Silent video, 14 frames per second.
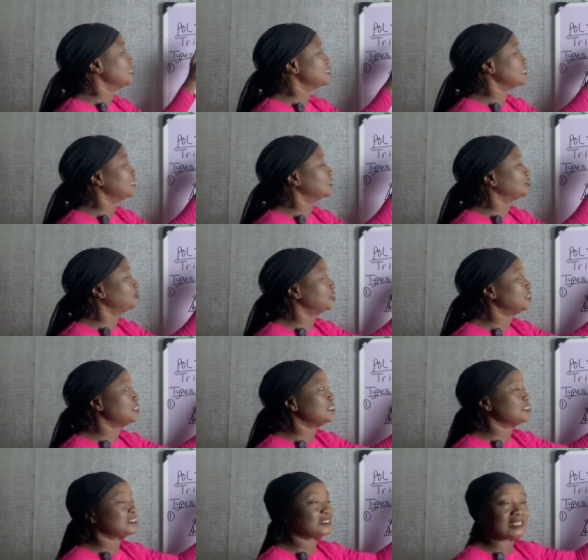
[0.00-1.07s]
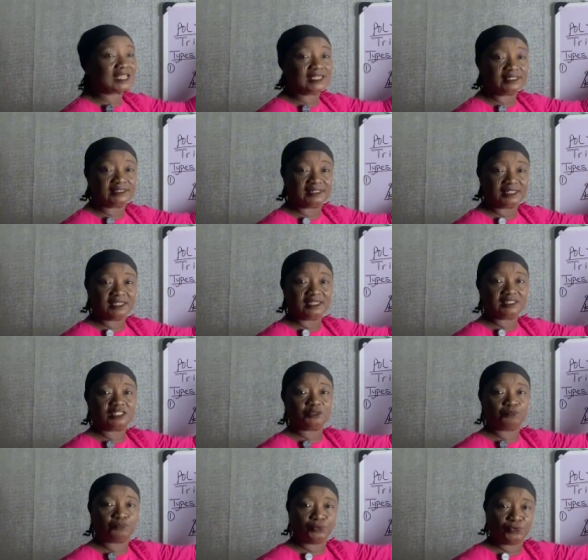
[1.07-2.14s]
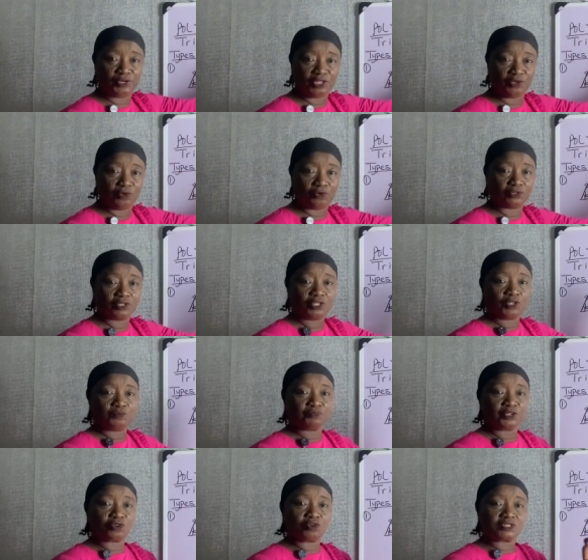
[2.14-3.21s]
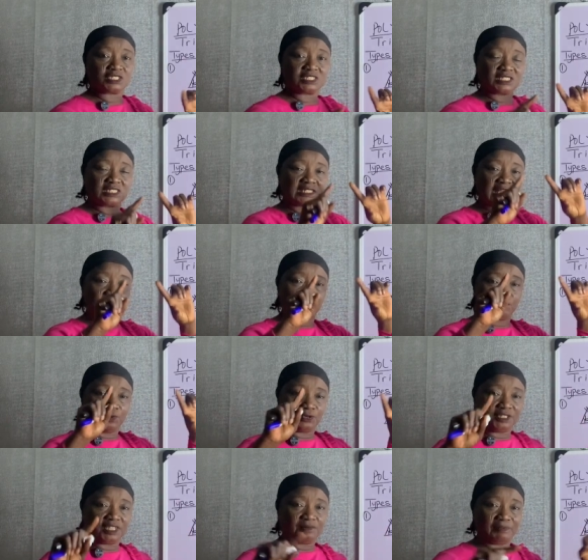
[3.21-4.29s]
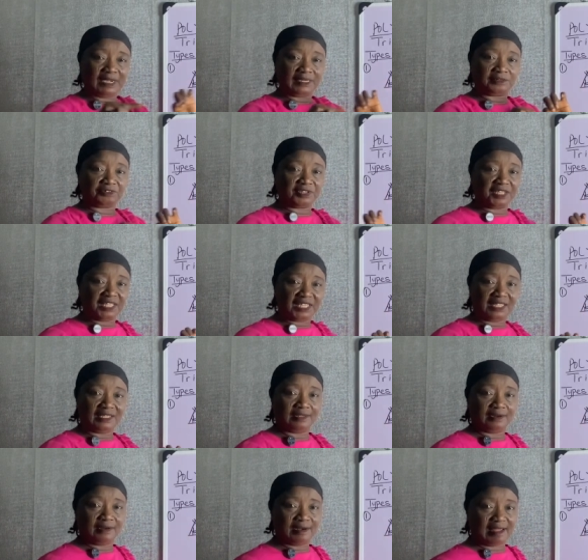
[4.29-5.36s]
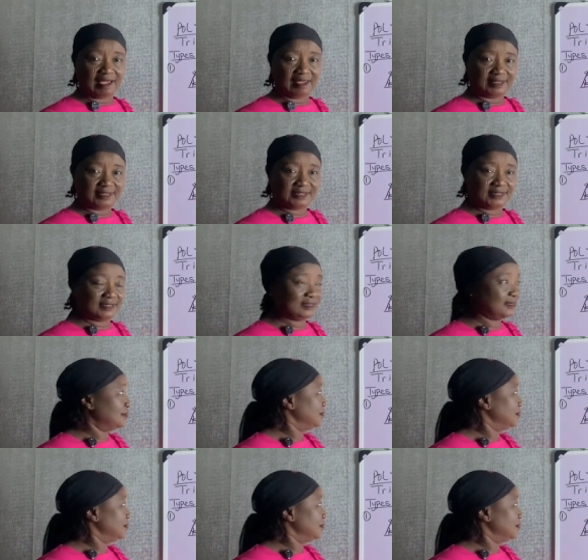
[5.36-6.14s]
is a three-sided polygon because it is embodied by three lines.